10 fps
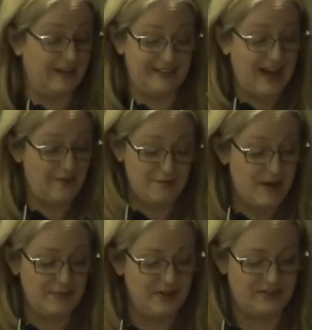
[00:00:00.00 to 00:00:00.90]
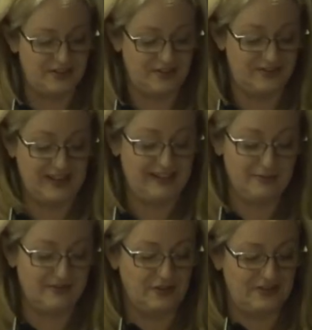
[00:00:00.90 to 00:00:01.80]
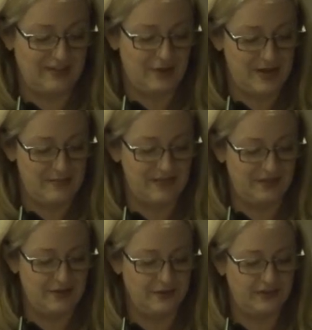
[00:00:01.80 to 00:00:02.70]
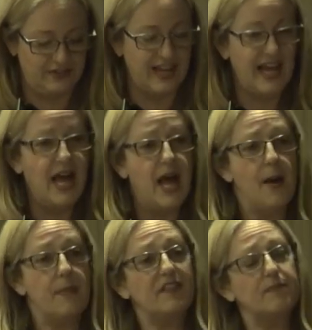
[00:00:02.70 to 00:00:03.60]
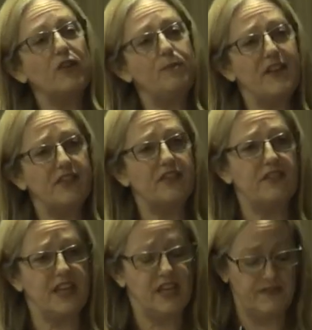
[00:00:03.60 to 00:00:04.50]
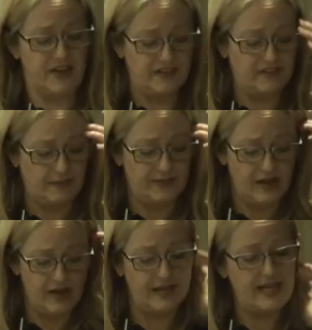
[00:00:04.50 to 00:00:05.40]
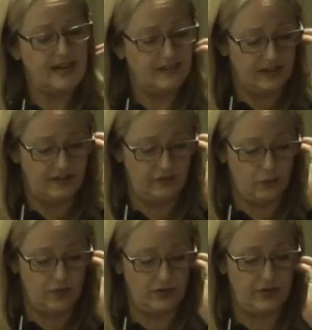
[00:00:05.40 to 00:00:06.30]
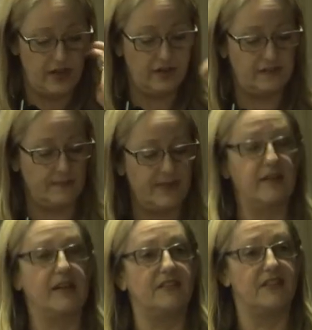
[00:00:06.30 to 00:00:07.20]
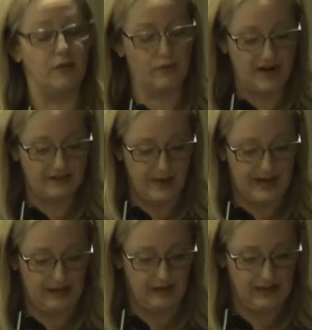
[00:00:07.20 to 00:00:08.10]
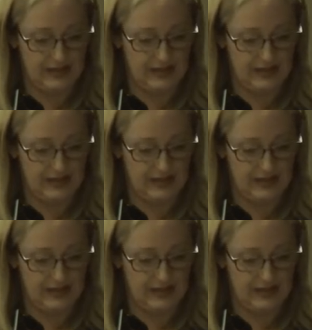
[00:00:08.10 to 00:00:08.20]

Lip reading: can't remember it because I'm so sick of it being misused. But it's much better to think of it as something like an eating disorder than like a civil rights battle.